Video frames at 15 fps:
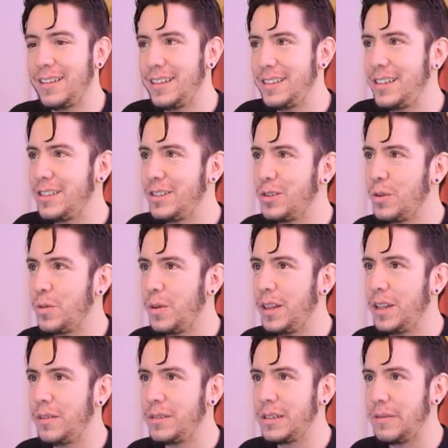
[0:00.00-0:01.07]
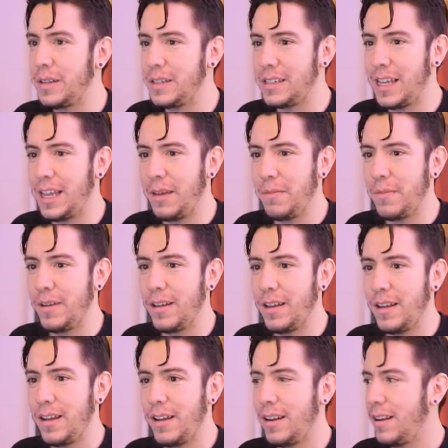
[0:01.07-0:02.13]
This is 2 windows of the same
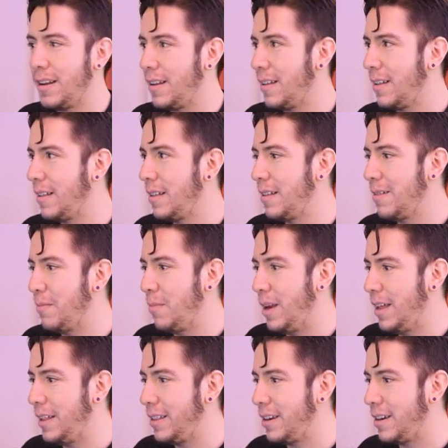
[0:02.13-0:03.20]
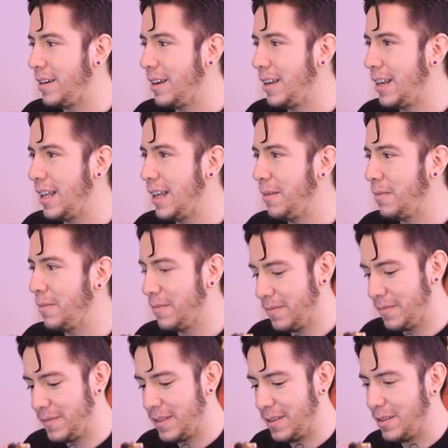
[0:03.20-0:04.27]
Blender, and
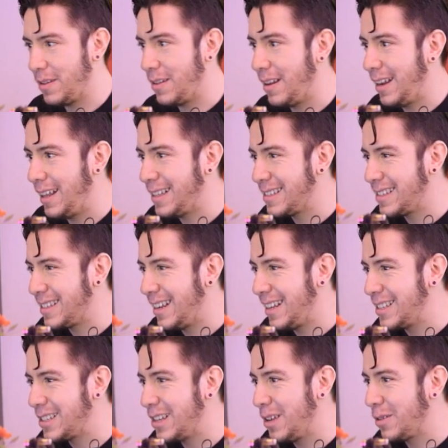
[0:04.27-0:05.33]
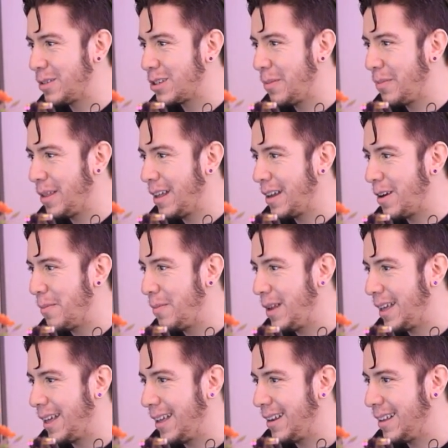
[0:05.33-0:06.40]
let's load something
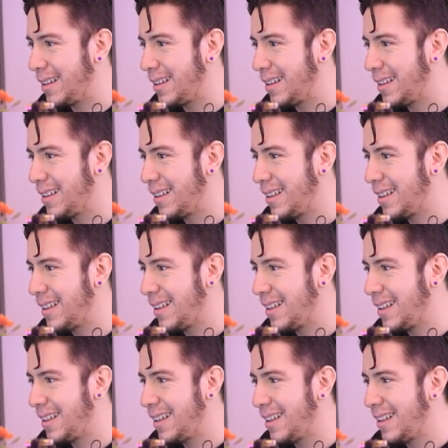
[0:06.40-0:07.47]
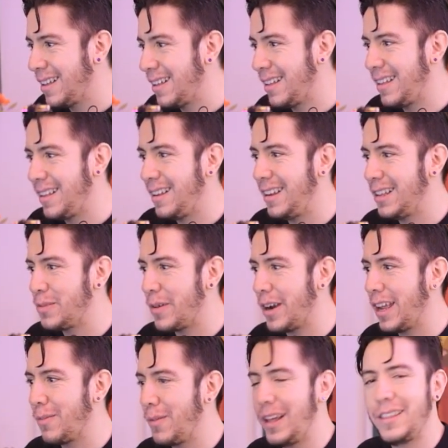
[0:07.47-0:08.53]
complicated. Let's
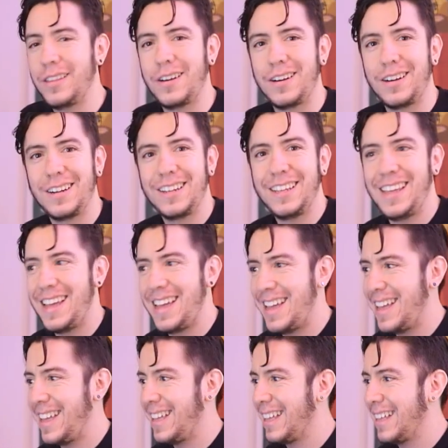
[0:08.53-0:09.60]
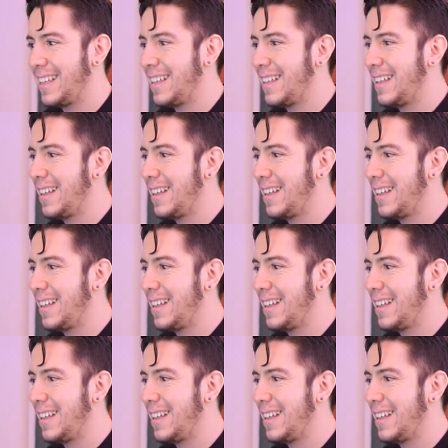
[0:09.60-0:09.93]
break Blender. Yay.